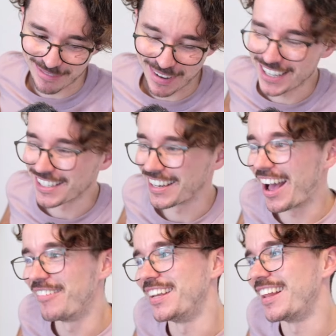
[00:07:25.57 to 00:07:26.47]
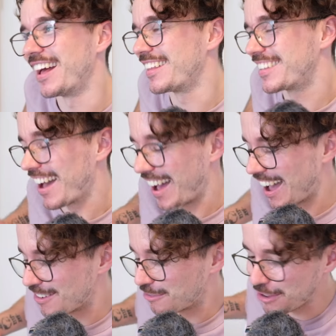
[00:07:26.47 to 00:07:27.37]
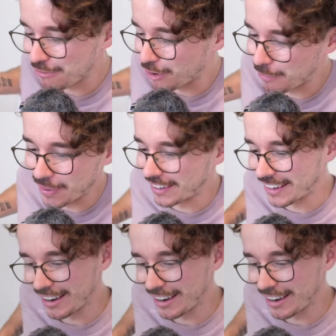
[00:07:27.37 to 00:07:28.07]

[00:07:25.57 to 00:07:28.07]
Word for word: amazing. I mean, uh, yeah, I, we've all been